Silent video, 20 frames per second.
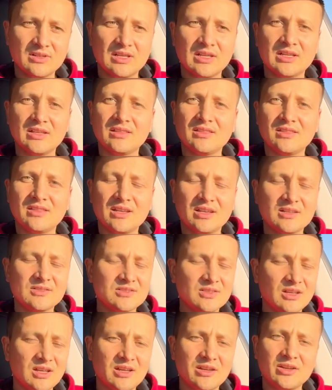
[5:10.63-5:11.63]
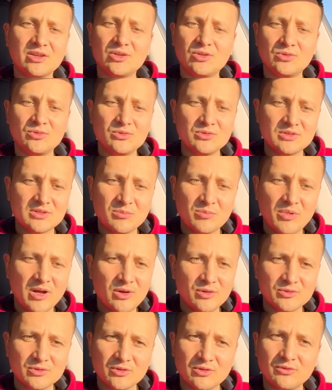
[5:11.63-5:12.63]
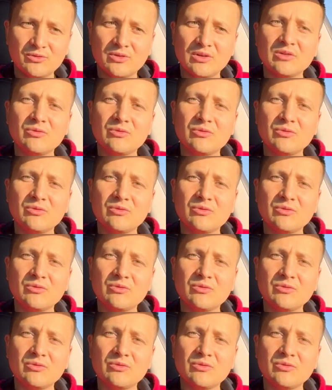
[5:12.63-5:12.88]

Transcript: and there is a huge amount of